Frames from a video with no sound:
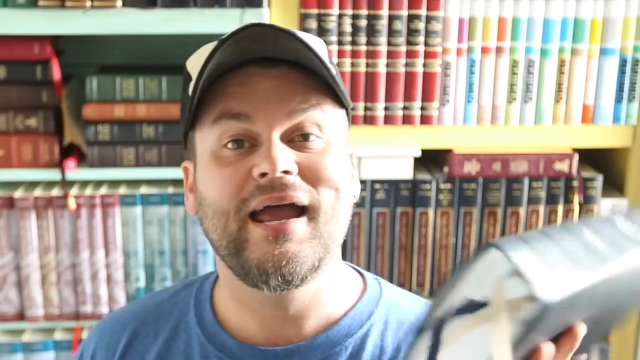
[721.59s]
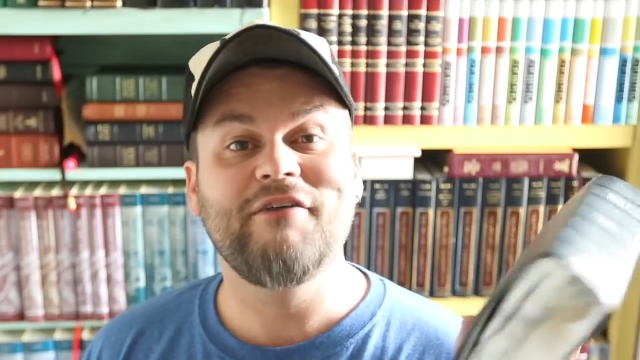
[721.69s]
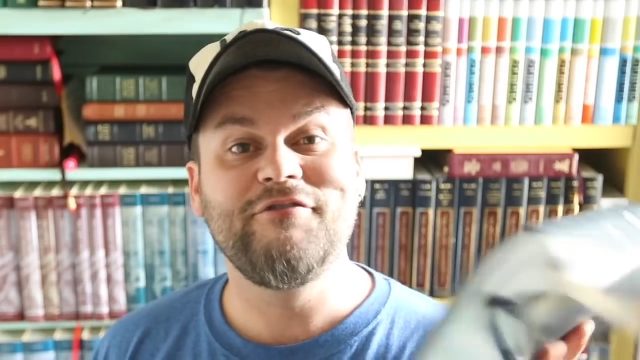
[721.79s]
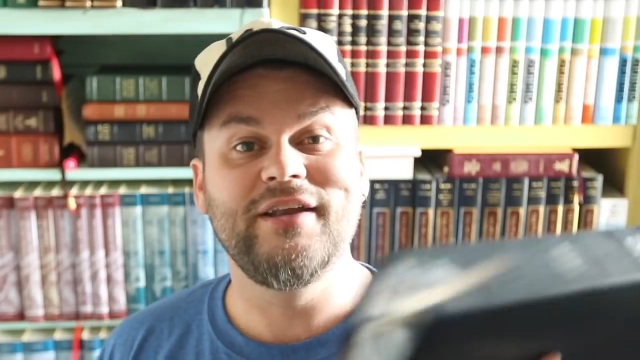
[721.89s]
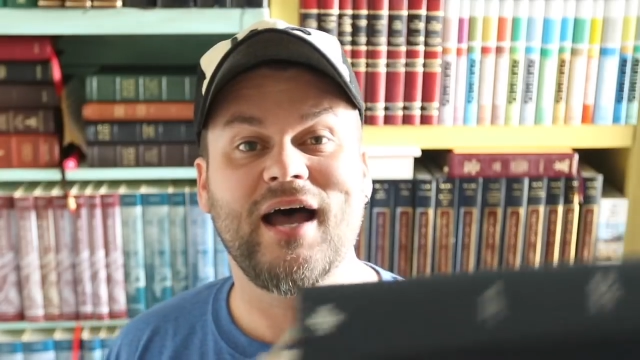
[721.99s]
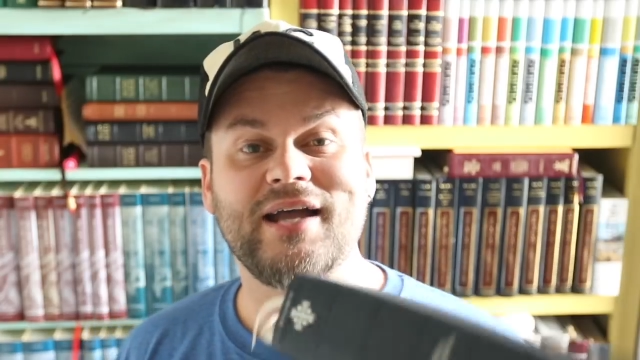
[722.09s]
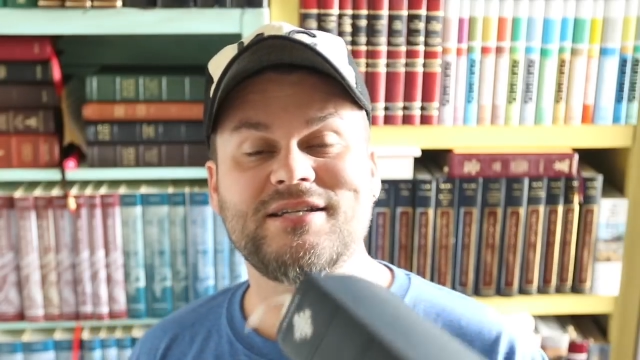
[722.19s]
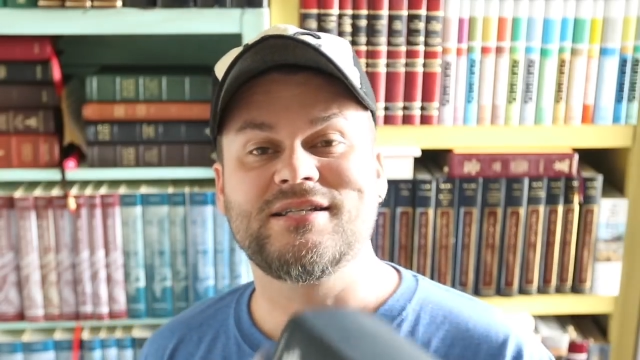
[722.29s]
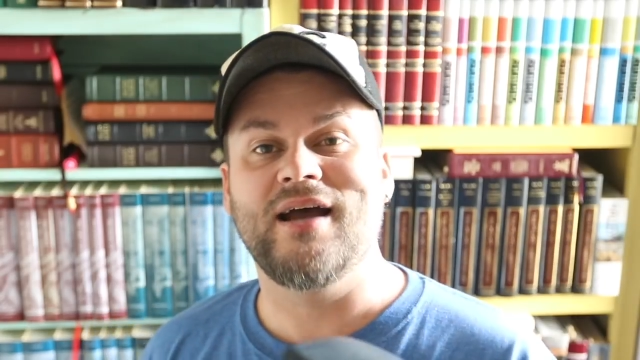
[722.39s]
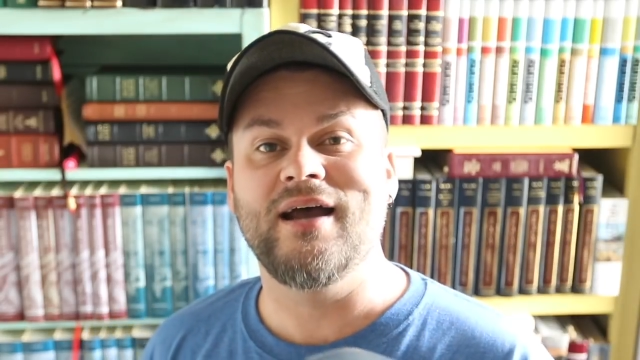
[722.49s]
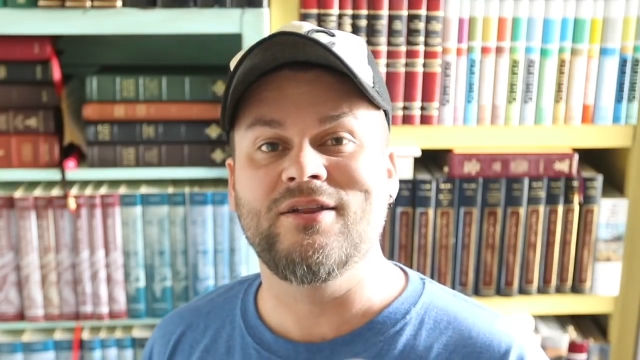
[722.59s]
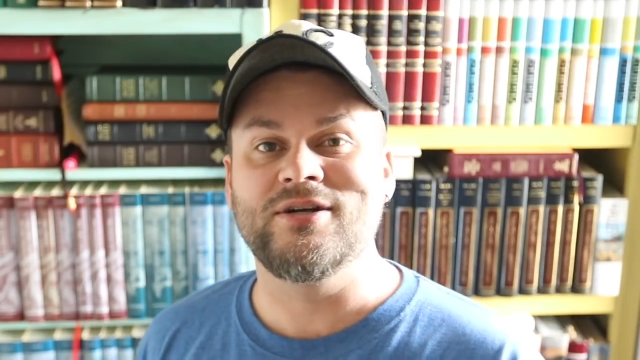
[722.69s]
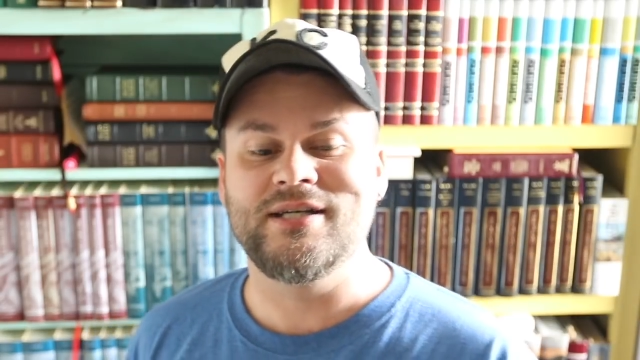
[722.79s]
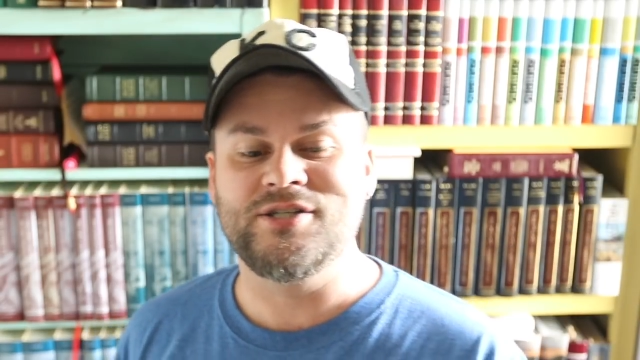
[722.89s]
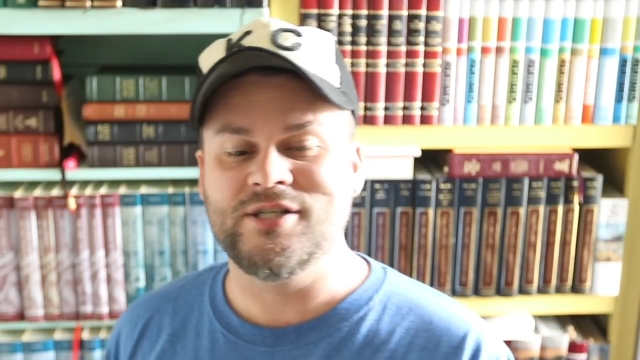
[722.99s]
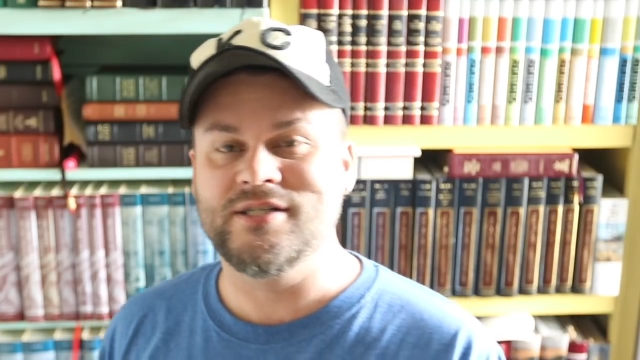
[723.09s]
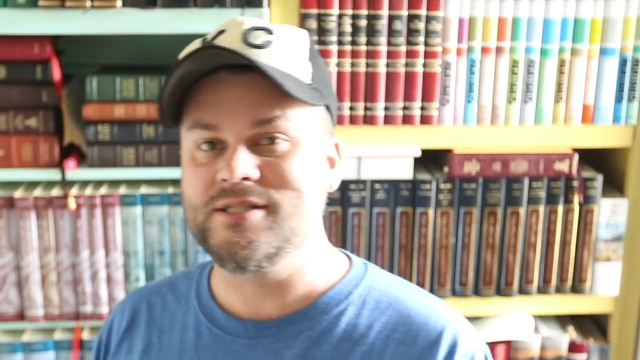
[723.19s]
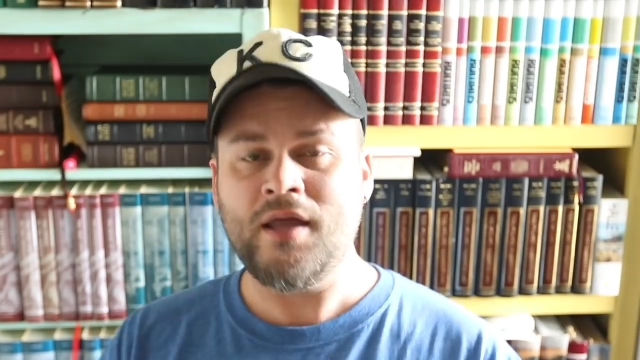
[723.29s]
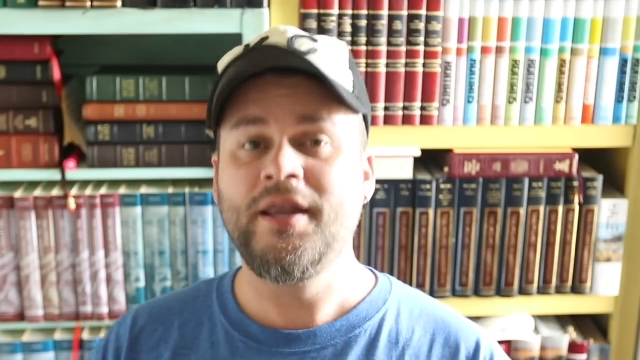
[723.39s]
I have 9 Schuyler editions.